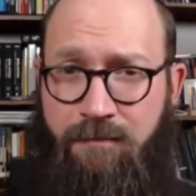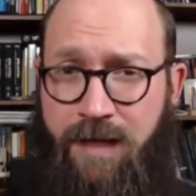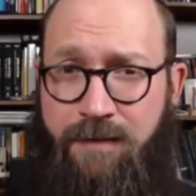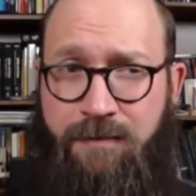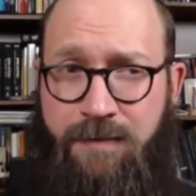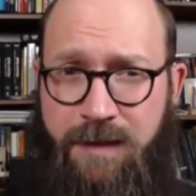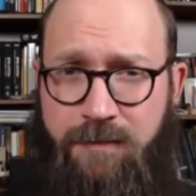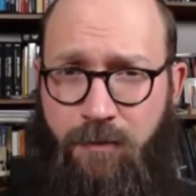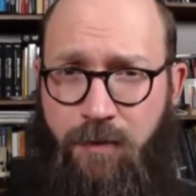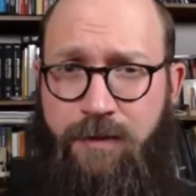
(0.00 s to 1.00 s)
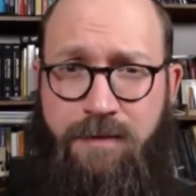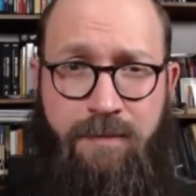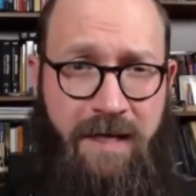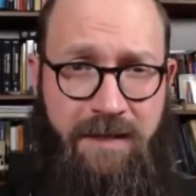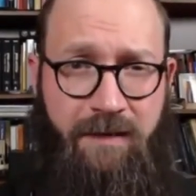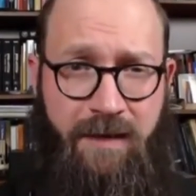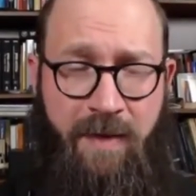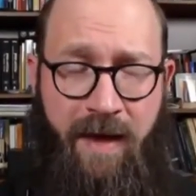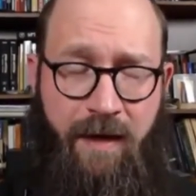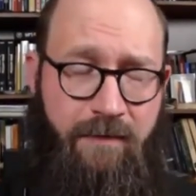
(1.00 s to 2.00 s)
Like, this world is basically
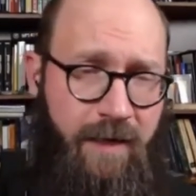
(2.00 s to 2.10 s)
bad.